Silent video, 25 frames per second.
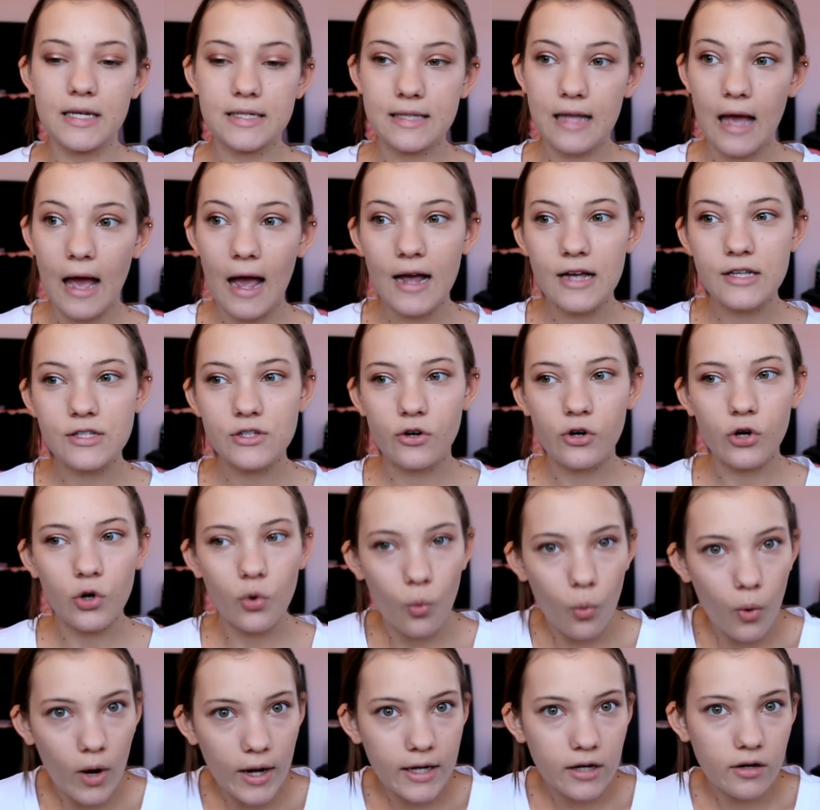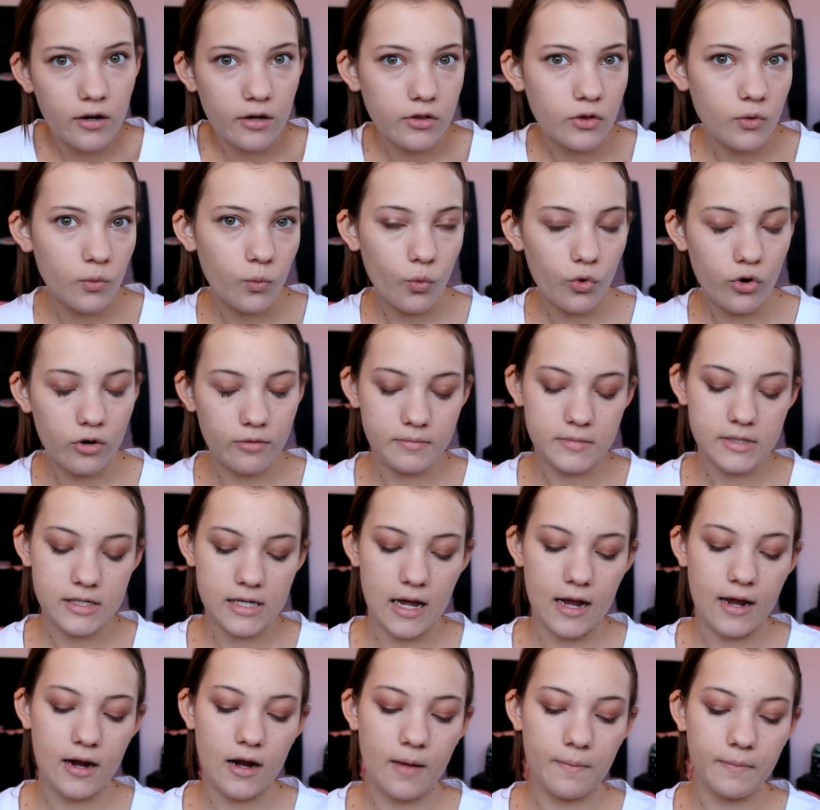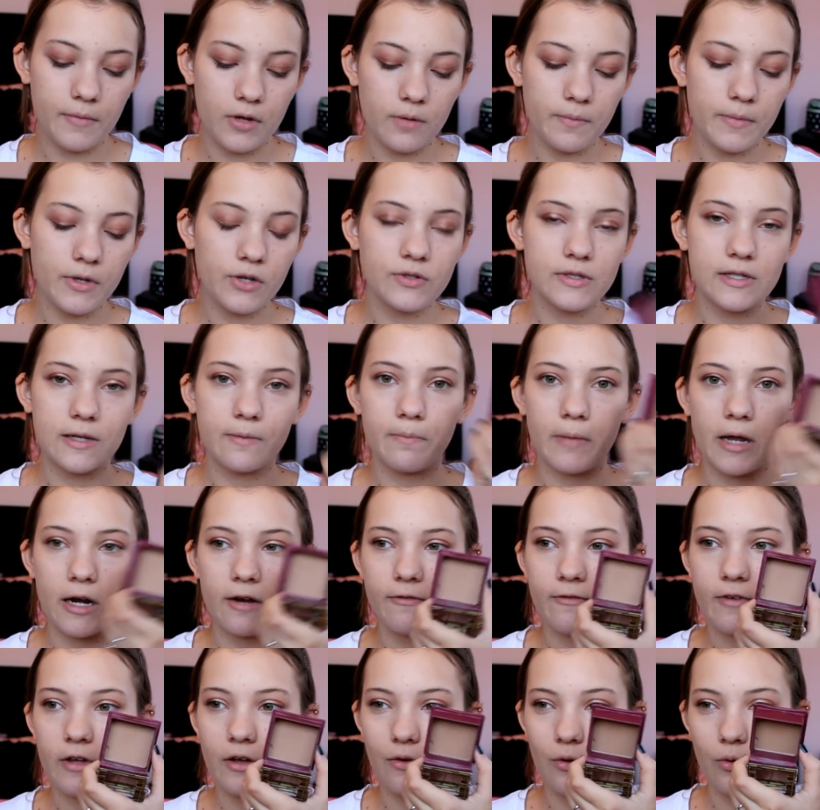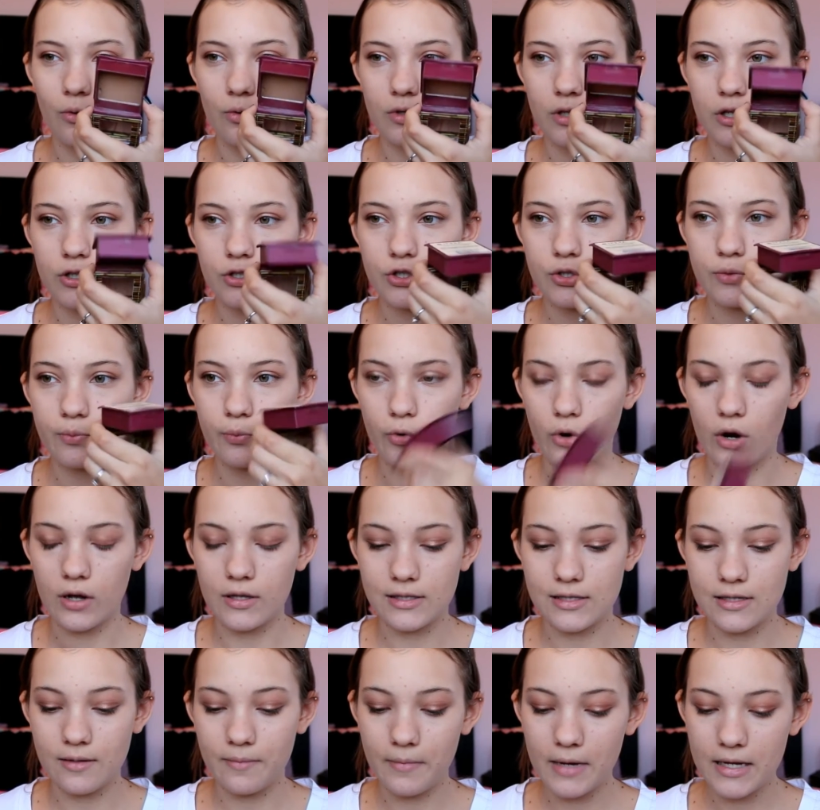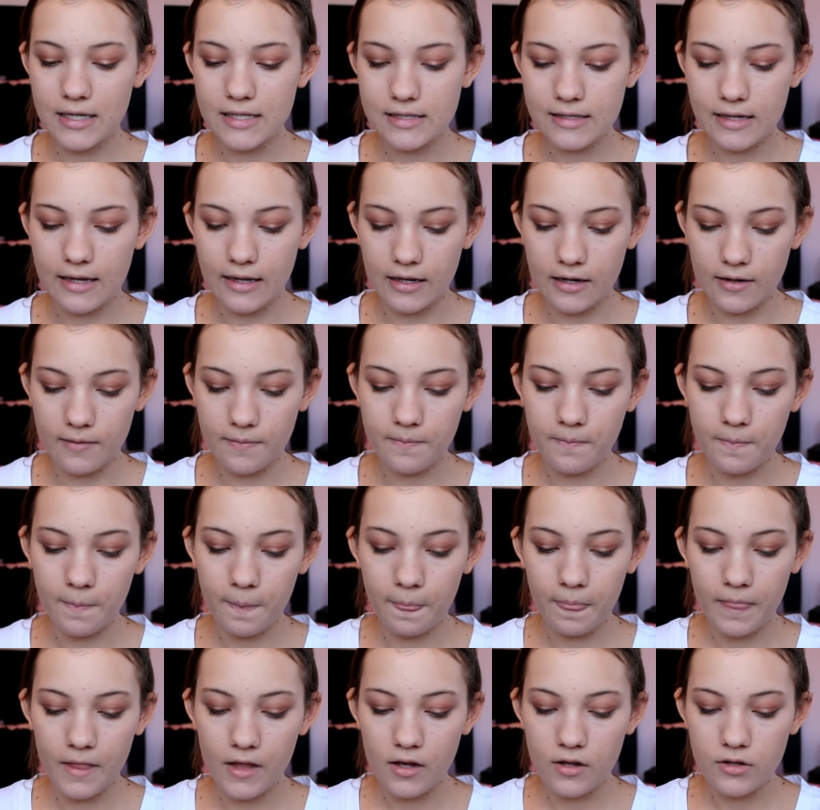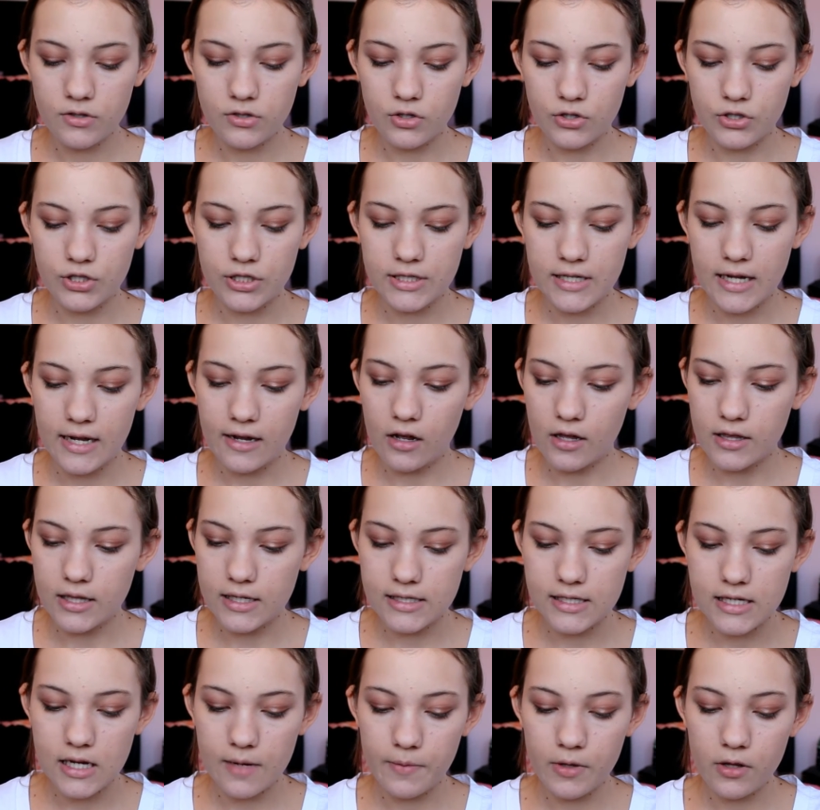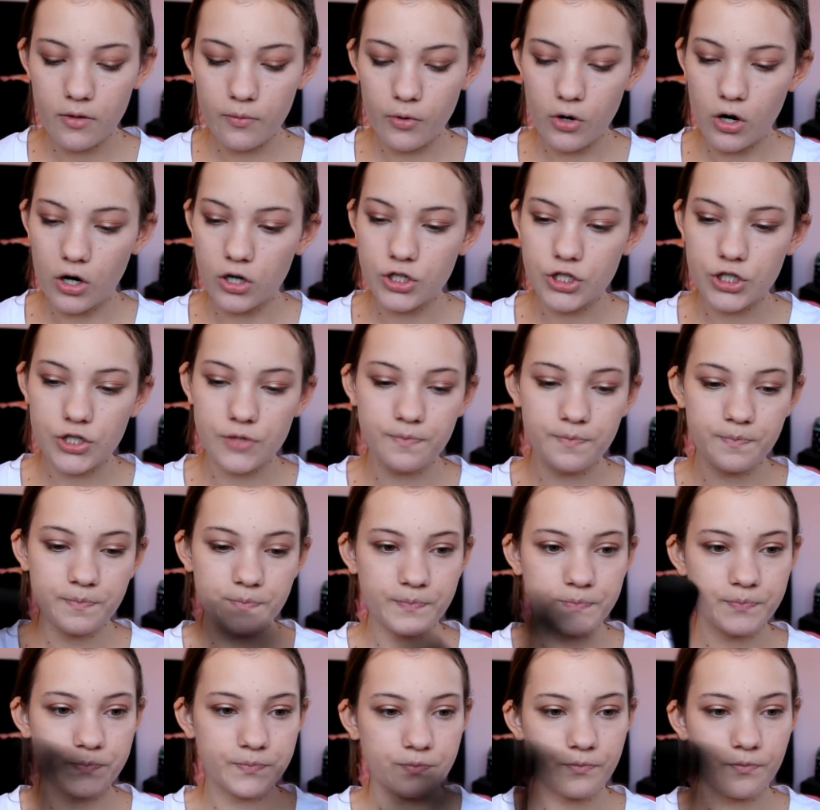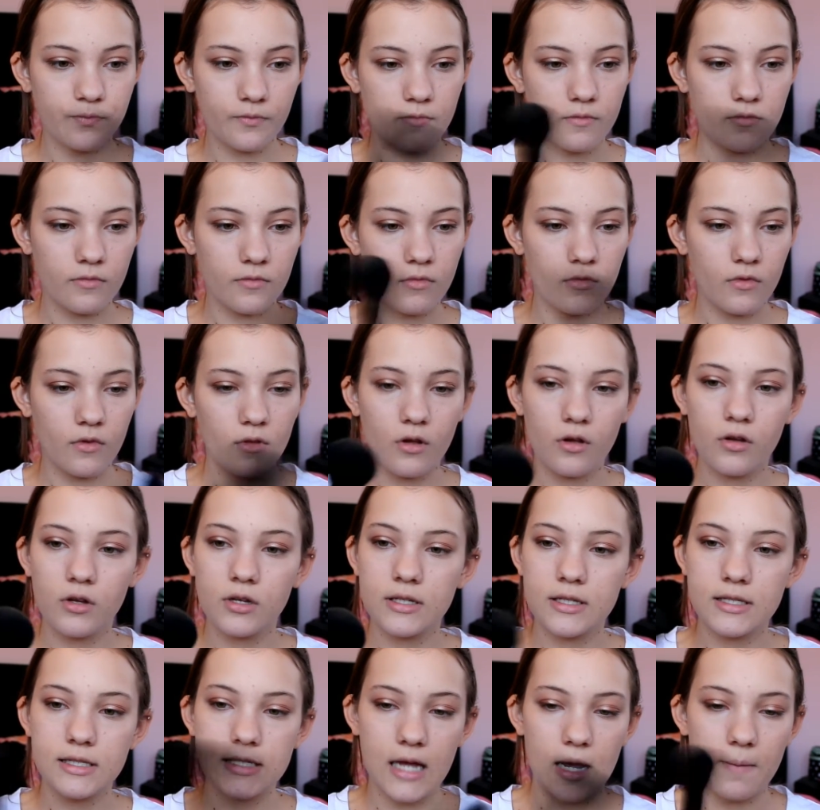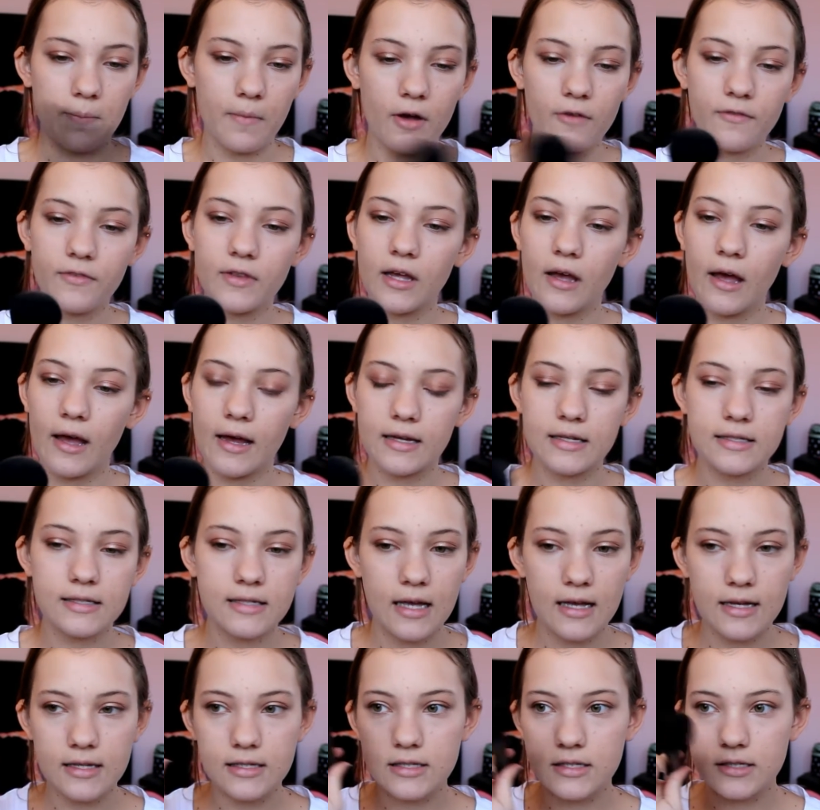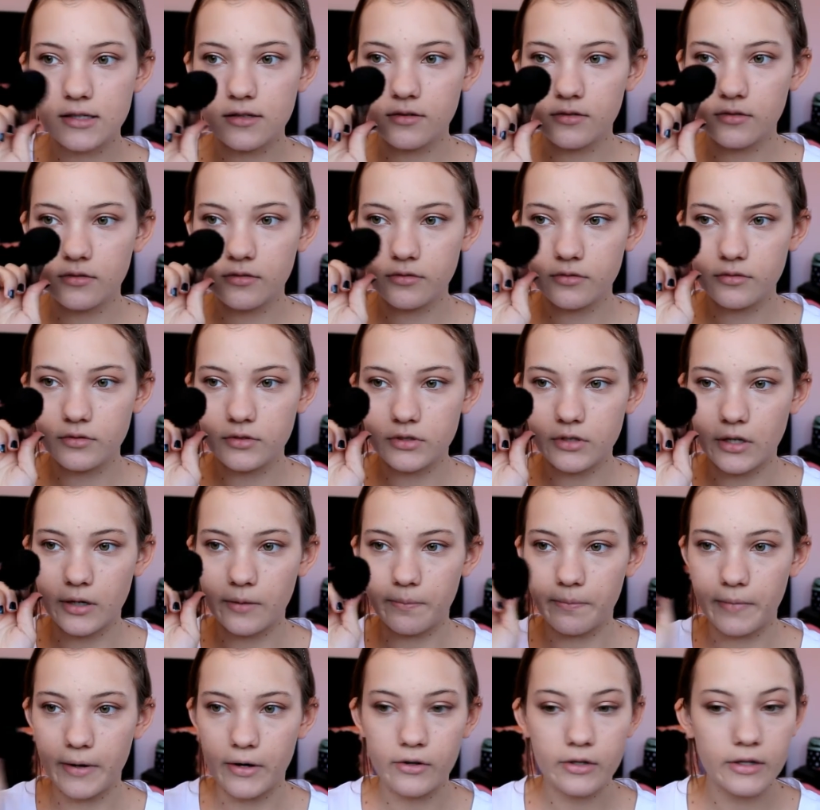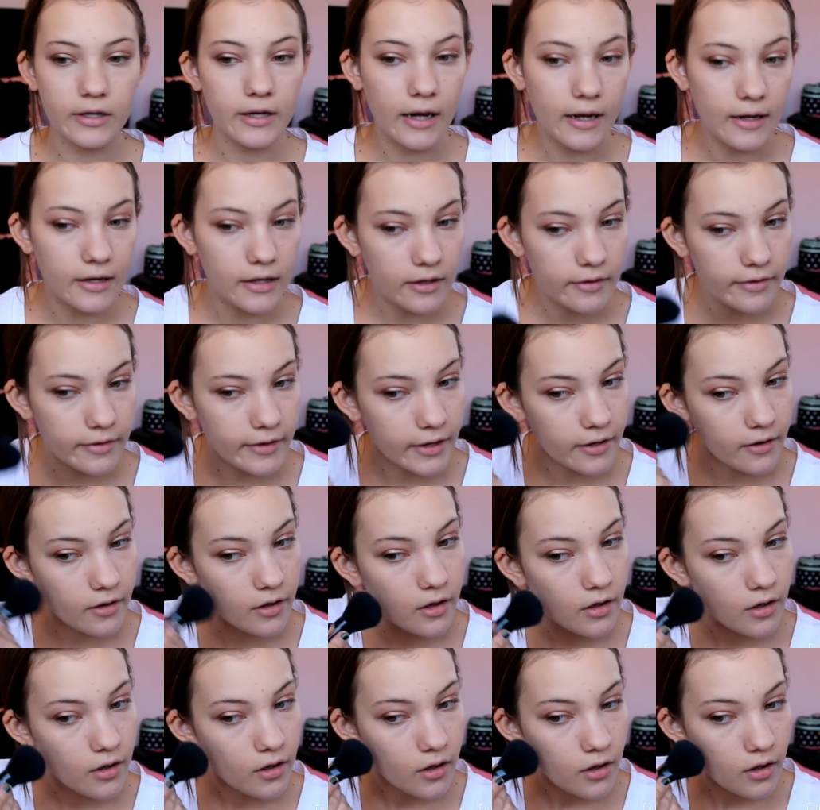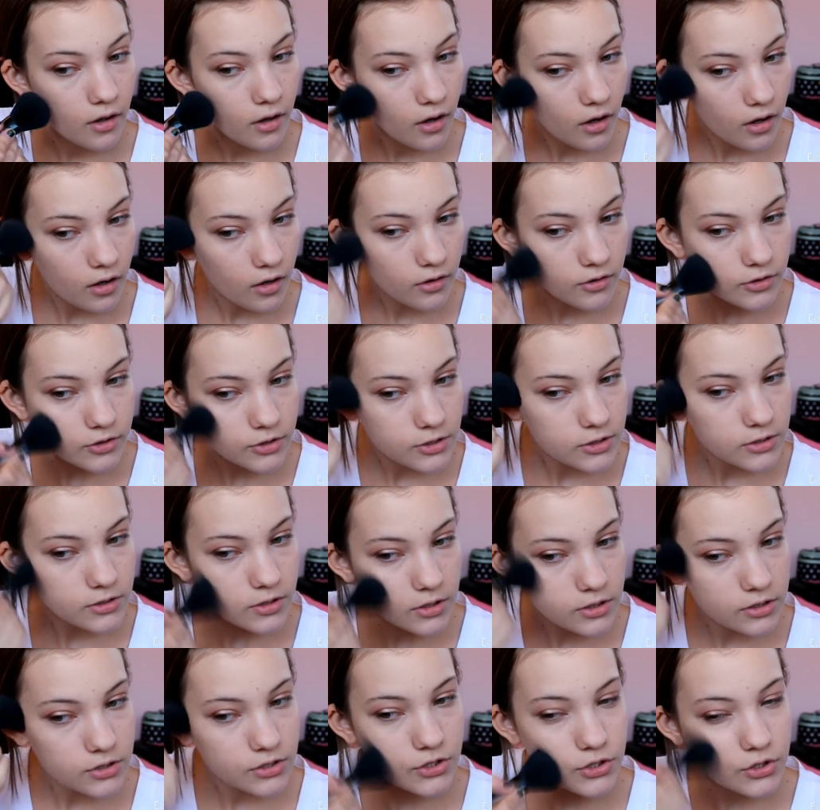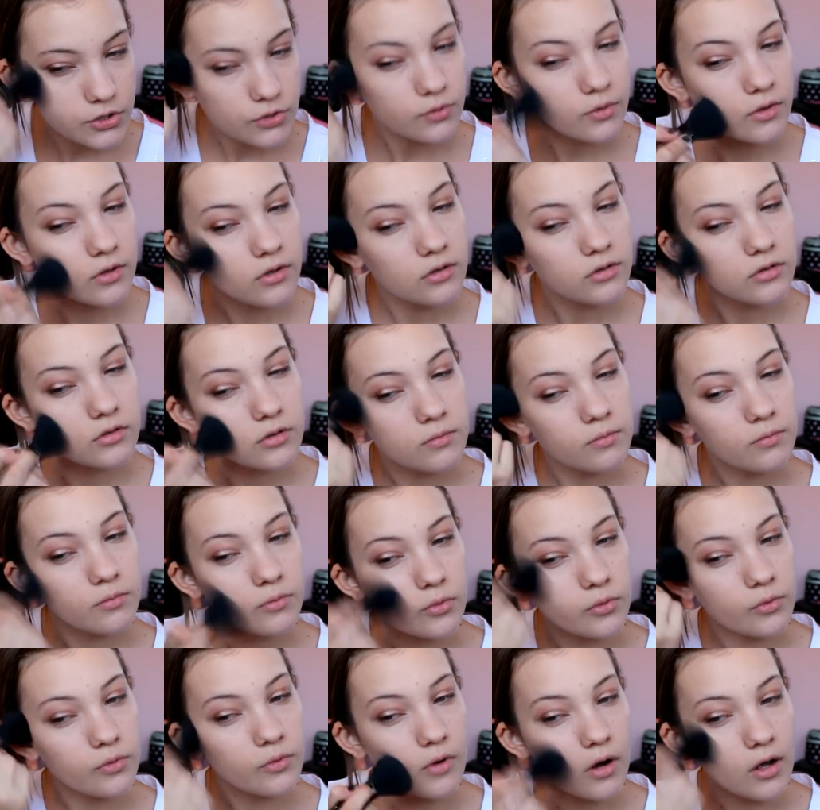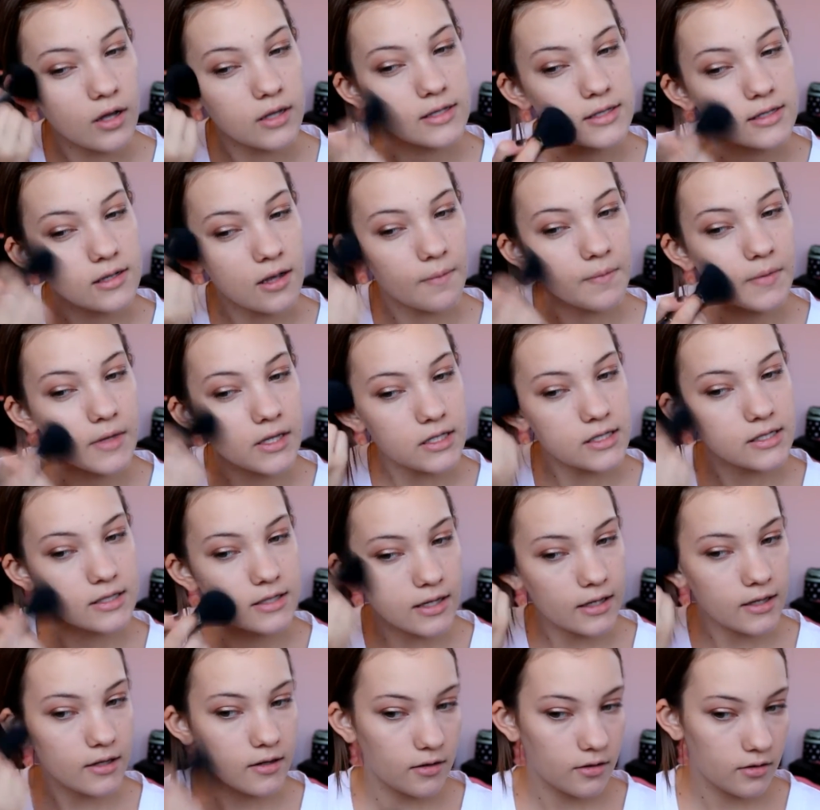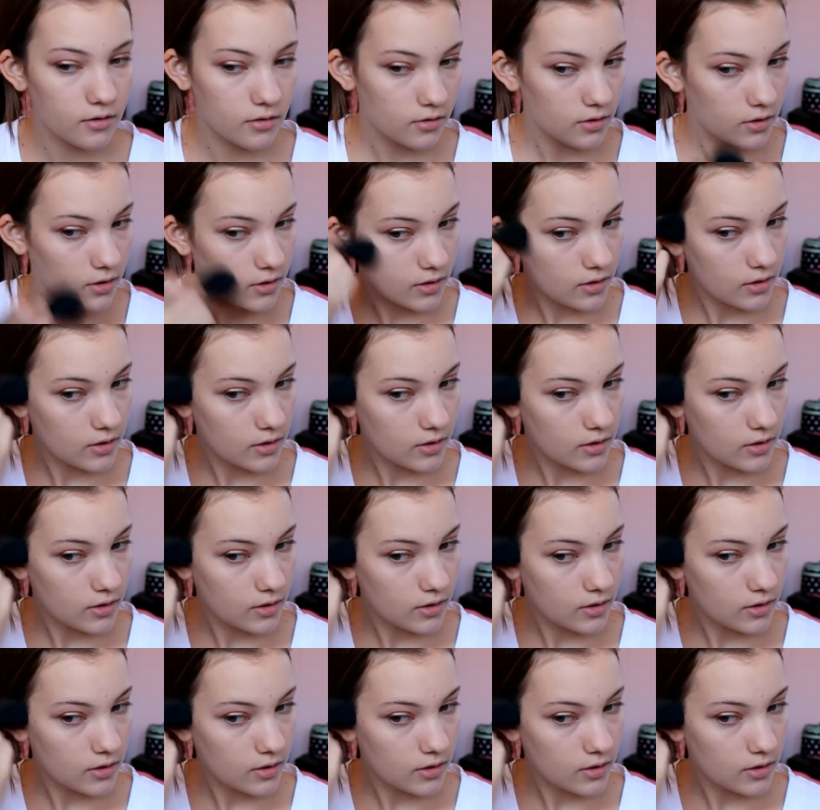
because the eyes are quite on the warm side, I'm going to be using Benefit Hoola to bronze up my skin. So I'll just take it on the tip of the brush, tap off the excess, so like barely anything, and I'll just start to bronze up the skin.